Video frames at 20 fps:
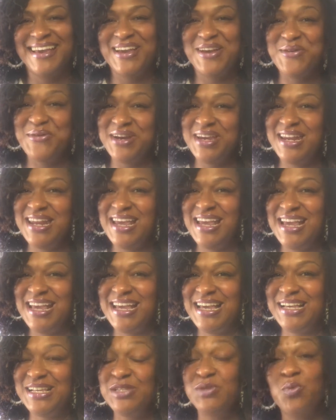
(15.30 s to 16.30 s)

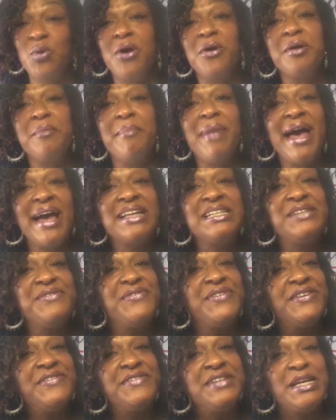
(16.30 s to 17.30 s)
Greetings. Welcome back to
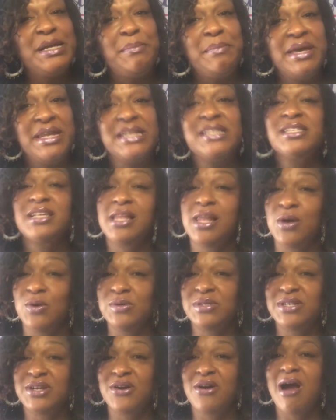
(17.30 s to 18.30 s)
15 Minutes
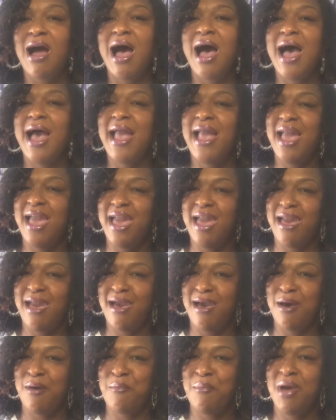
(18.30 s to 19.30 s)
Closer. I
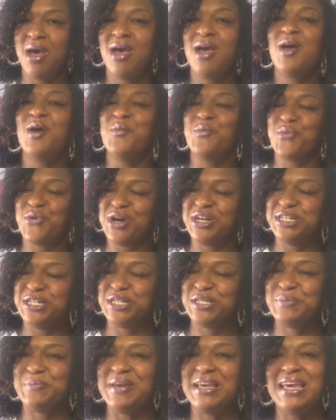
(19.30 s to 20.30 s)
am
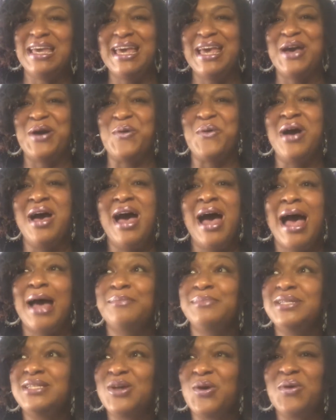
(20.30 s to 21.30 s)
Precious McGill.
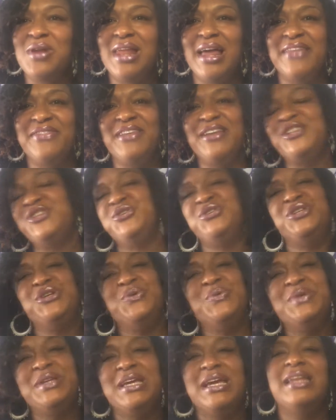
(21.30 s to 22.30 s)
I'm so glad that you
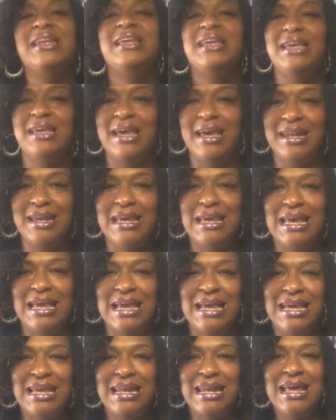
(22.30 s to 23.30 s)
tuned in yet
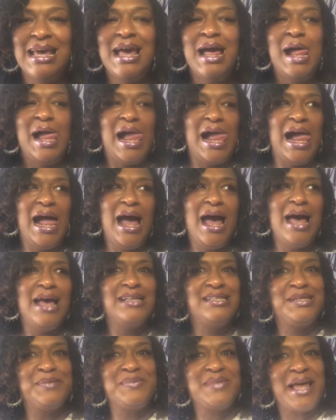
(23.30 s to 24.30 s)
again.
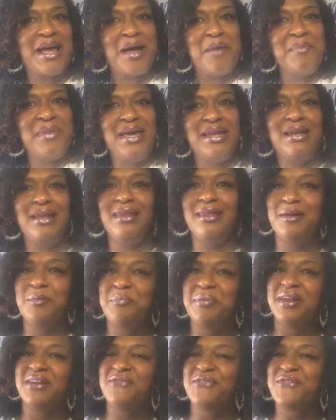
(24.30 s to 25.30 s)
Seems like I'm getting a little
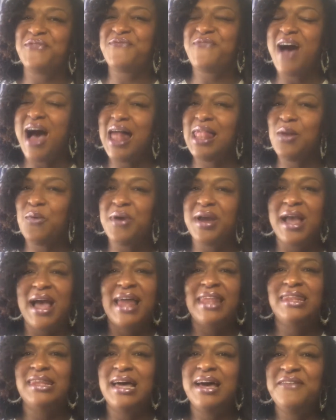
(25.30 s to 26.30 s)
bit of a following. I
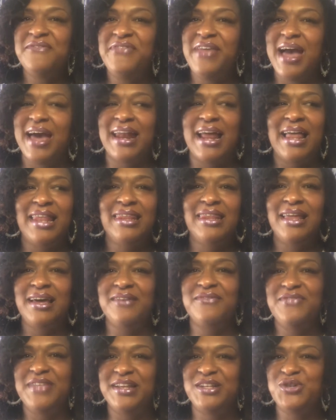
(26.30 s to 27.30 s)
love that. I
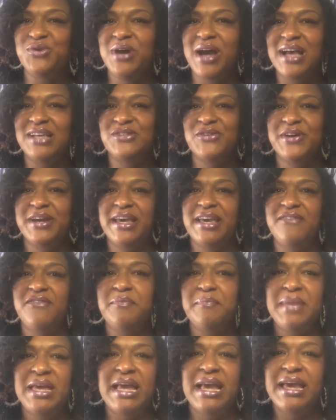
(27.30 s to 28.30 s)
love that you guys are
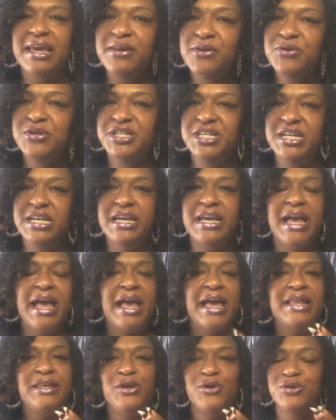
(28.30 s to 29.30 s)
giving me energy
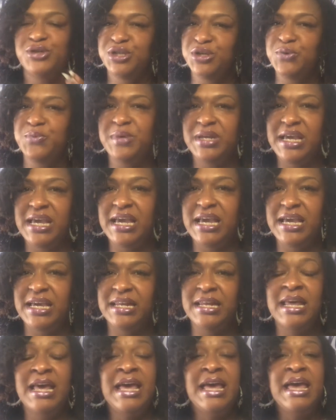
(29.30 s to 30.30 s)
and you're tuning
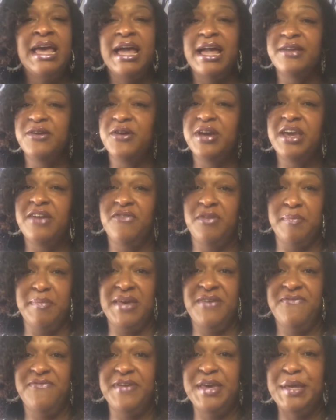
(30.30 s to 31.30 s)
in and you're giving
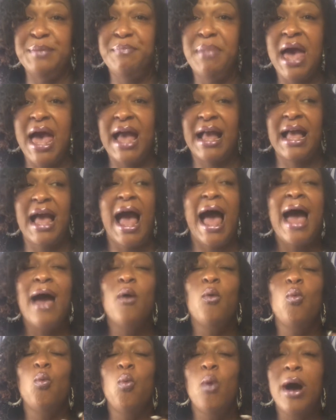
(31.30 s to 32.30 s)
me feedback. I
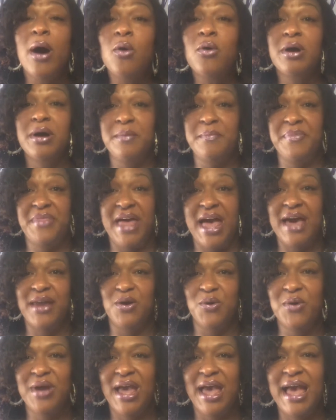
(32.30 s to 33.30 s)
welcome that,
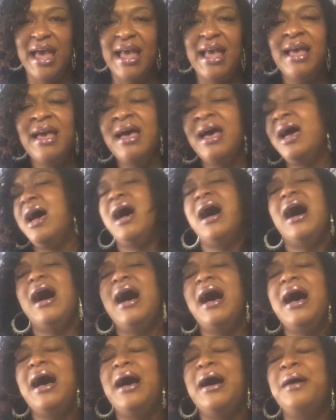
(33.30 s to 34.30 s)
okay?
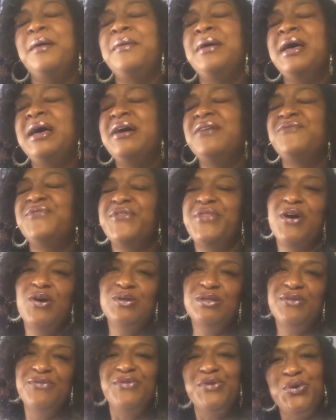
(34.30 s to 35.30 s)
For
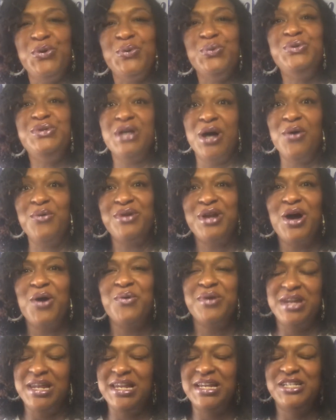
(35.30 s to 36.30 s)
those of you who don't know
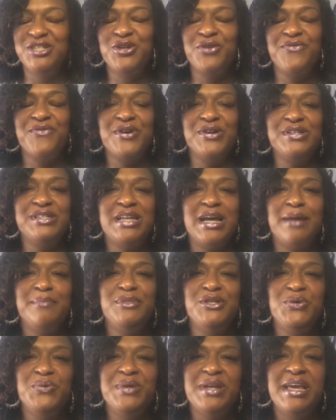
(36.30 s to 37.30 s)
and it is your first time
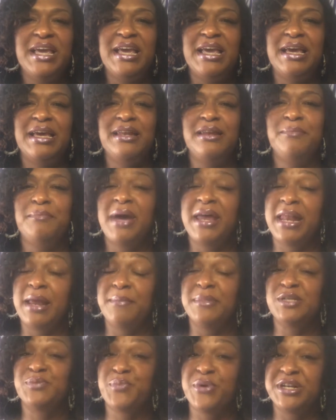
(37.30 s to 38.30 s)
tuning in, my
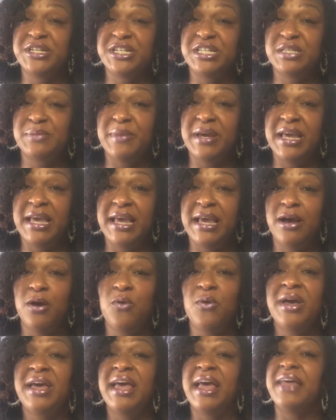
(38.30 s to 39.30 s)
name is Precious
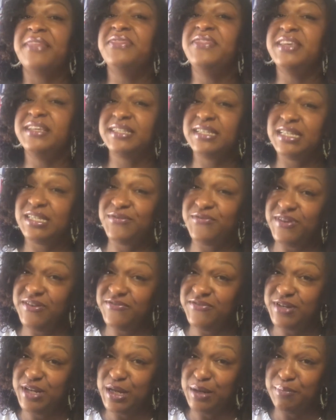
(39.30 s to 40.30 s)
McGill and this is
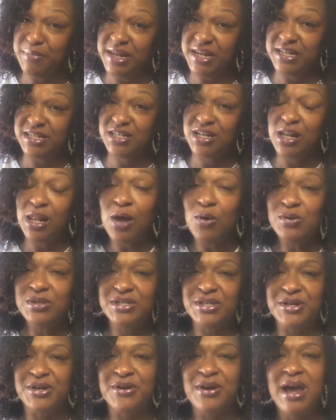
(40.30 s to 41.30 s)
15 Minutes
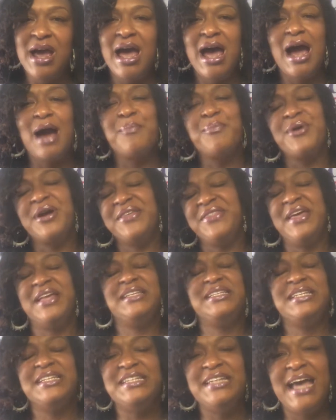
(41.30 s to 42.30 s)
Closer. I pray
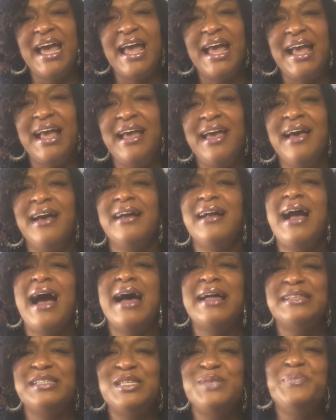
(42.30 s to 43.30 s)
that today
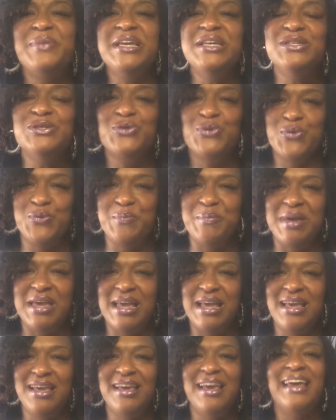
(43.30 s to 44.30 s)
God speaks through
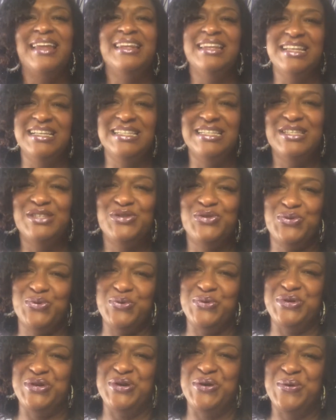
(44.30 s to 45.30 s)
me and listens
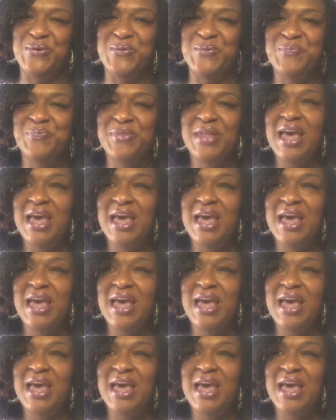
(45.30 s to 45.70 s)
through you.